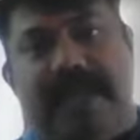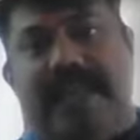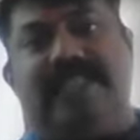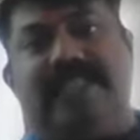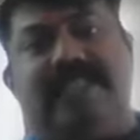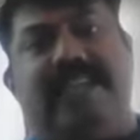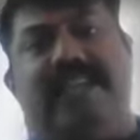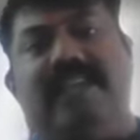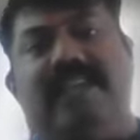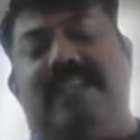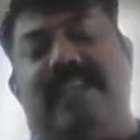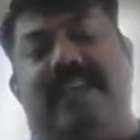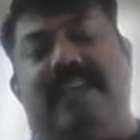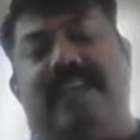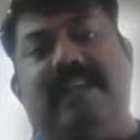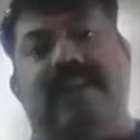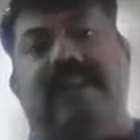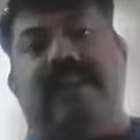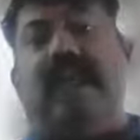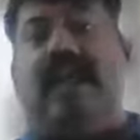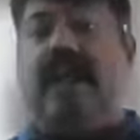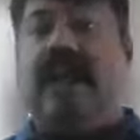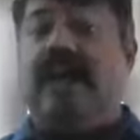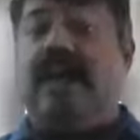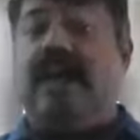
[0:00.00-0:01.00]
amazing
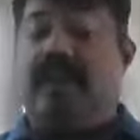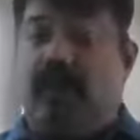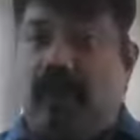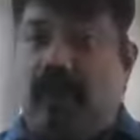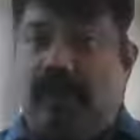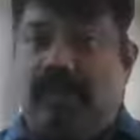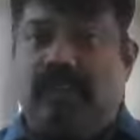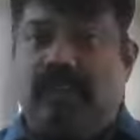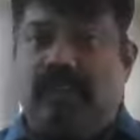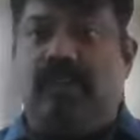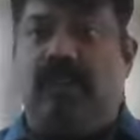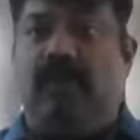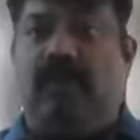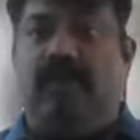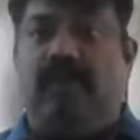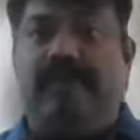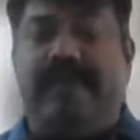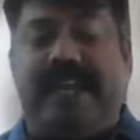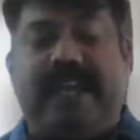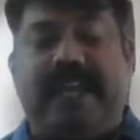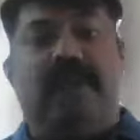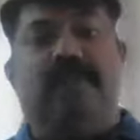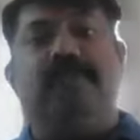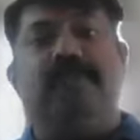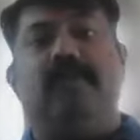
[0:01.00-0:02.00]
thing. And also
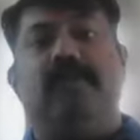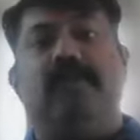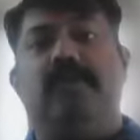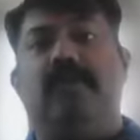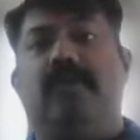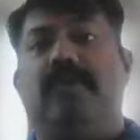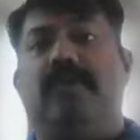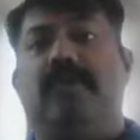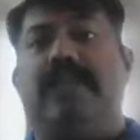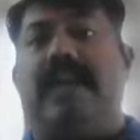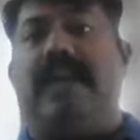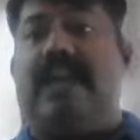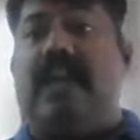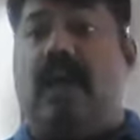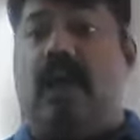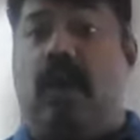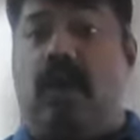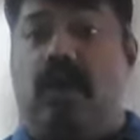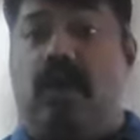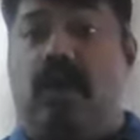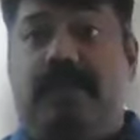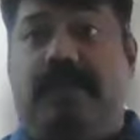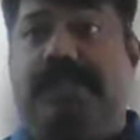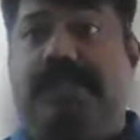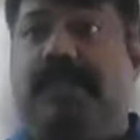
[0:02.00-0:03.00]
we come to know that
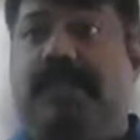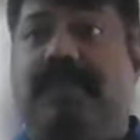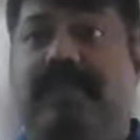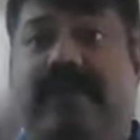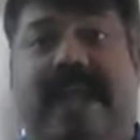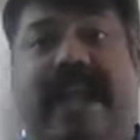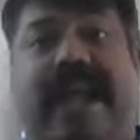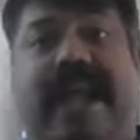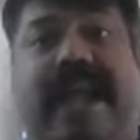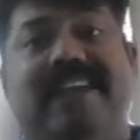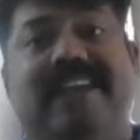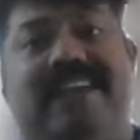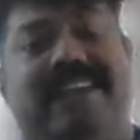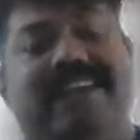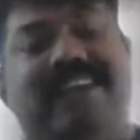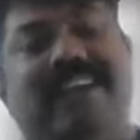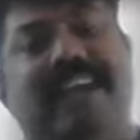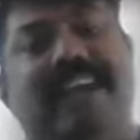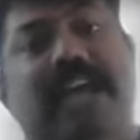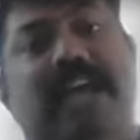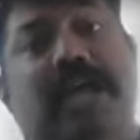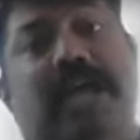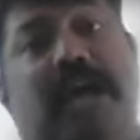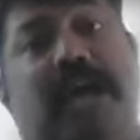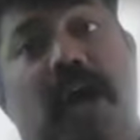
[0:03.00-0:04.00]
how much of calorie,
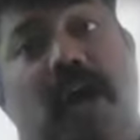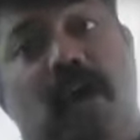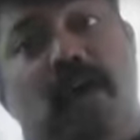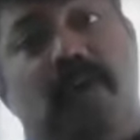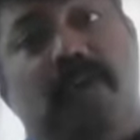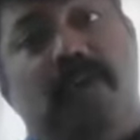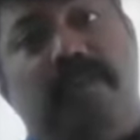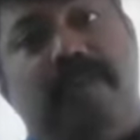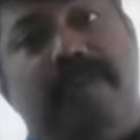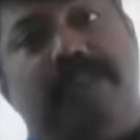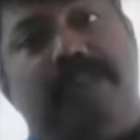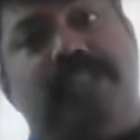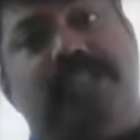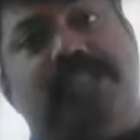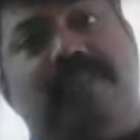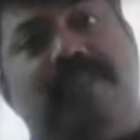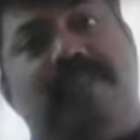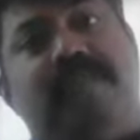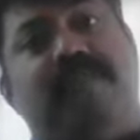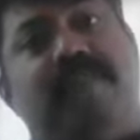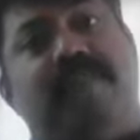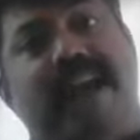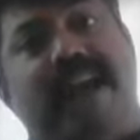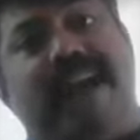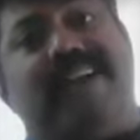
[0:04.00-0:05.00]
how much
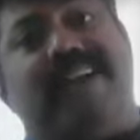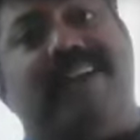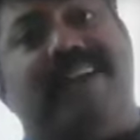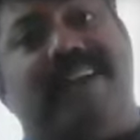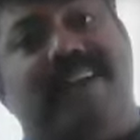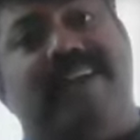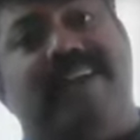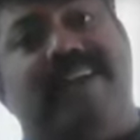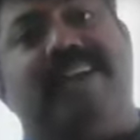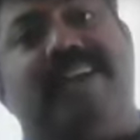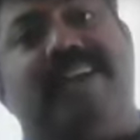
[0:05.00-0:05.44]
of fat